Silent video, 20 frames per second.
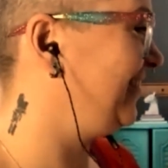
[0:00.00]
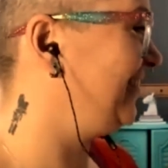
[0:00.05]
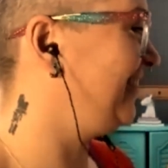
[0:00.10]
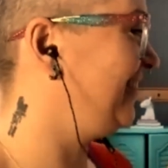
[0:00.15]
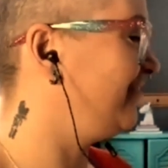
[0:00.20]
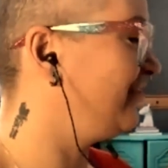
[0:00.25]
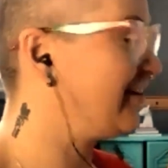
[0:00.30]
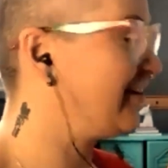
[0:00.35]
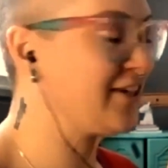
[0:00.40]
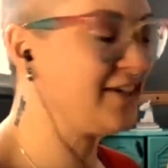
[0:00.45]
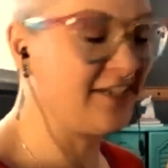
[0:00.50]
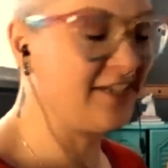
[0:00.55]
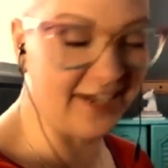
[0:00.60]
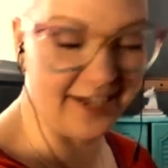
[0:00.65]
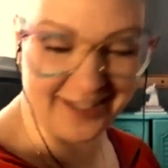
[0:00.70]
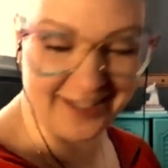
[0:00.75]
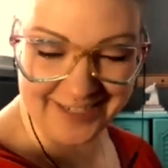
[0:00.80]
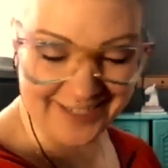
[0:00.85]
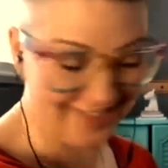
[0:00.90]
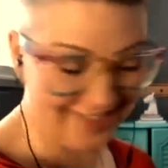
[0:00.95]
Very
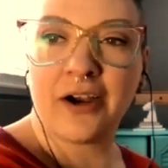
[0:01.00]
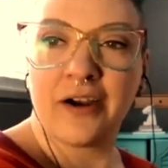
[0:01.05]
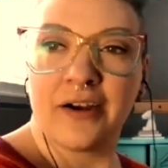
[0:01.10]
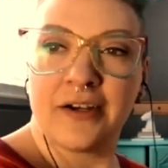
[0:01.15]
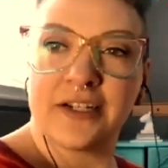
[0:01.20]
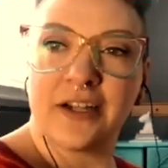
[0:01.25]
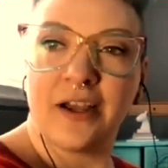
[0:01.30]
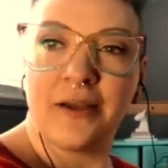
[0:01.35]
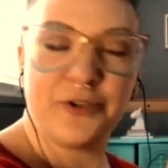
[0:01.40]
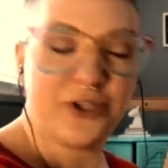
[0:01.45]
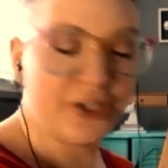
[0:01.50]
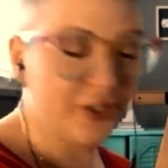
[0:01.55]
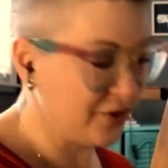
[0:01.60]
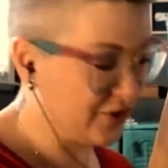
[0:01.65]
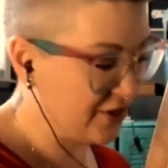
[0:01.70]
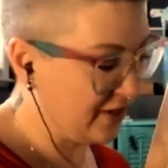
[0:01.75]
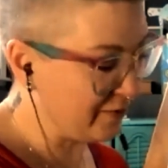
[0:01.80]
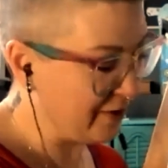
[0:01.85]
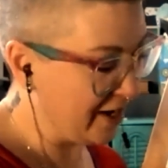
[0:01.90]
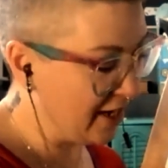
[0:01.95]
stylish. Hard time
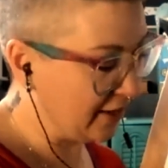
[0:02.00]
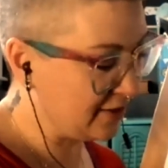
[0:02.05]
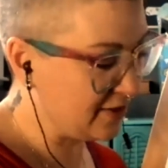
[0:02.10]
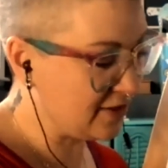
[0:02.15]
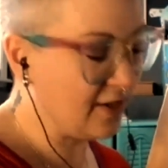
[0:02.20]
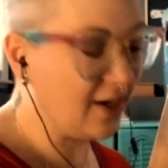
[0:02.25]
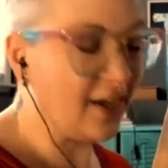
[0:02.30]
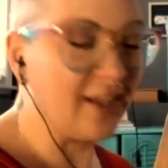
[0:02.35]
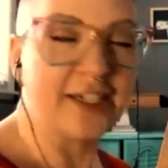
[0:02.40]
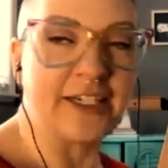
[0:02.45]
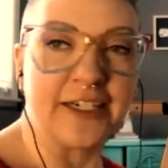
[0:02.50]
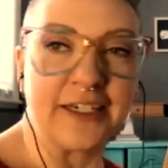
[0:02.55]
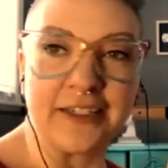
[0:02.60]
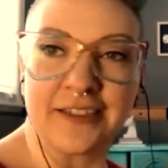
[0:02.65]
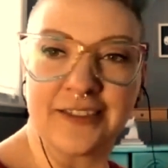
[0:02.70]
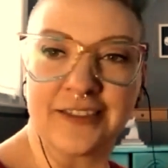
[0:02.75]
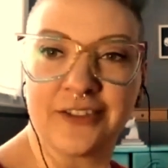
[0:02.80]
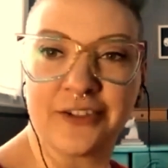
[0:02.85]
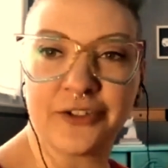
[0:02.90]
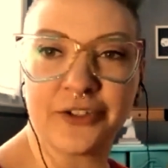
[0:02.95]
choosing my next color.
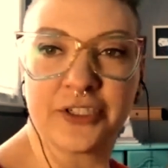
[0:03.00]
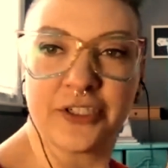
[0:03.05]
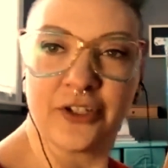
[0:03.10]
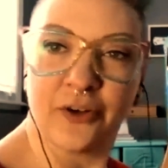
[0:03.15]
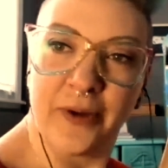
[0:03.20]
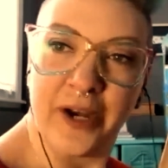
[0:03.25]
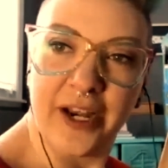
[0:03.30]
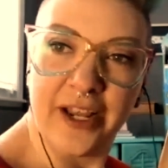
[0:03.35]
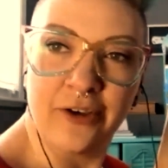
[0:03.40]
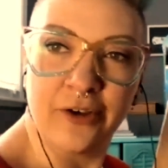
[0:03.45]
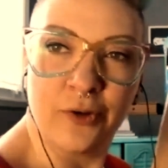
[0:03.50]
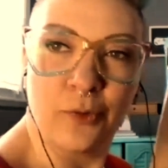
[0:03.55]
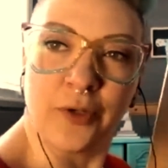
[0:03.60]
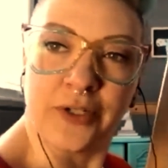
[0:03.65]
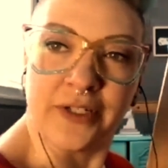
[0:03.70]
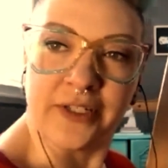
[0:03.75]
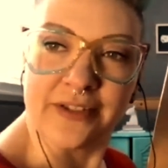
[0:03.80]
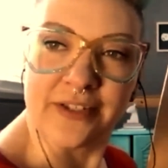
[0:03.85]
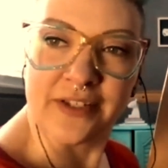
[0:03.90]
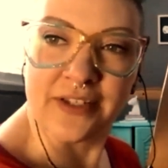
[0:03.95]
There's so many good
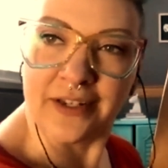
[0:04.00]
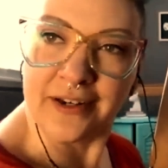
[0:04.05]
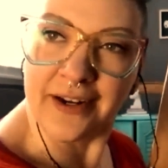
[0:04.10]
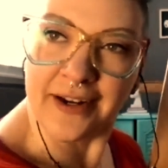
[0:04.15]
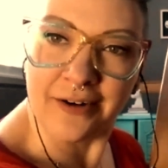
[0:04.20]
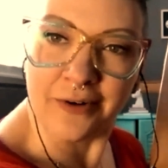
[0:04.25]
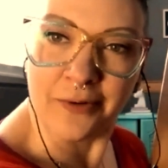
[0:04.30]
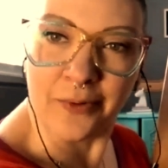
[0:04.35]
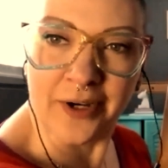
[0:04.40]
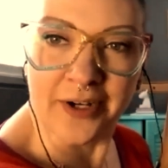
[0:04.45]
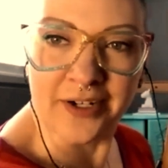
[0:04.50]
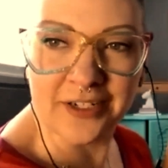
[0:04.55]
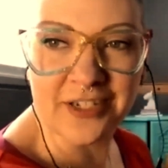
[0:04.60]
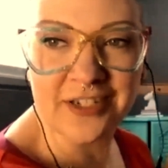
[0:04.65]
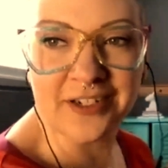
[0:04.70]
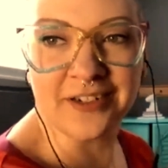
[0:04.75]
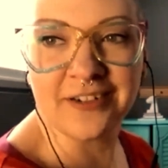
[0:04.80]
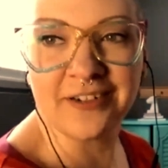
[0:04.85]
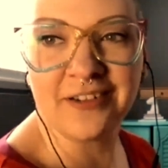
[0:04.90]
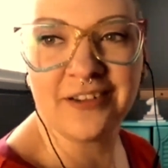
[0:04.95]
ones that I don't want
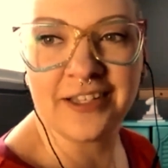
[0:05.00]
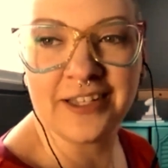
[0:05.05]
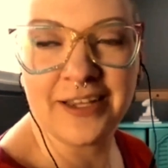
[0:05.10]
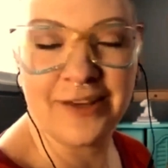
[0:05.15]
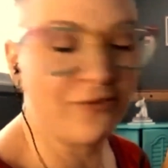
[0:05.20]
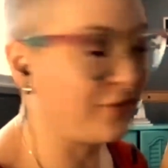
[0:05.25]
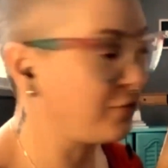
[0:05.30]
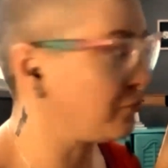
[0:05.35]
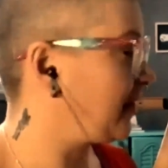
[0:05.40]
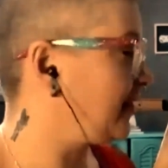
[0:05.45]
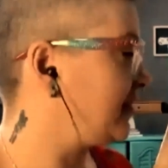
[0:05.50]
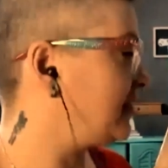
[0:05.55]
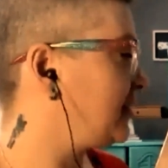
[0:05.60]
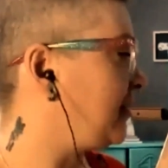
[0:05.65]
to leave the rest